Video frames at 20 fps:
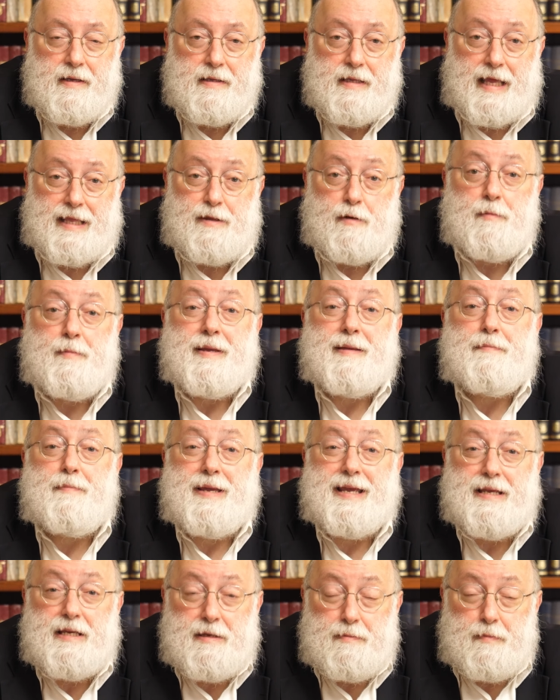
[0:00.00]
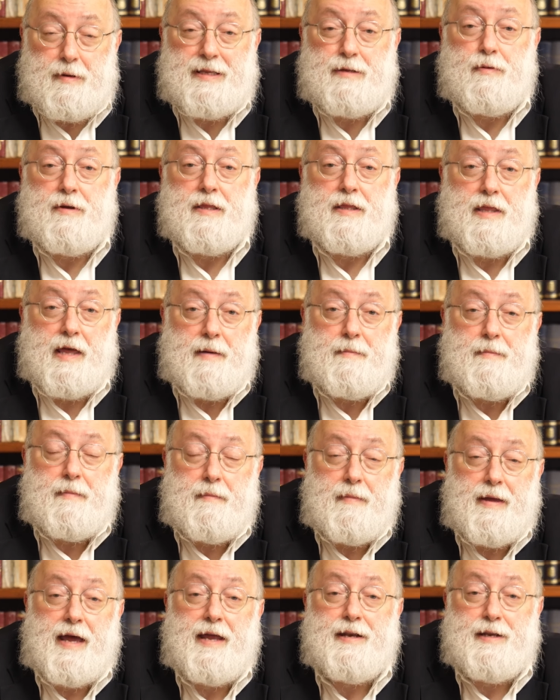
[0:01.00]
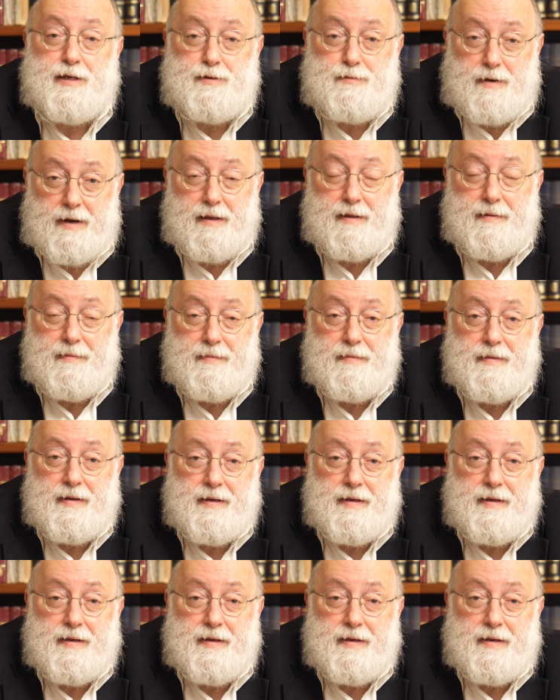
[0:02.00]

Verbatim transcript: That there'd be peace between them and Israel.